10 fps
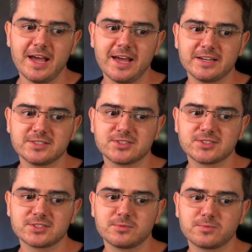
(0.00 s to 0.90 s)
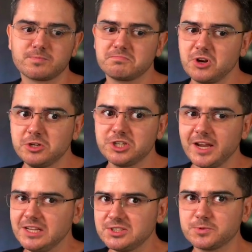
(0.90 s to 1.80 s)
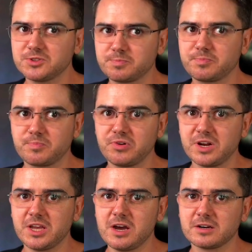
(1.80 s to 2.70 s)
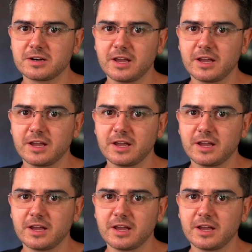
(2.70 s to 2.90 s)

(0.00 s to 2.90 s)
And Node.js was pretty young.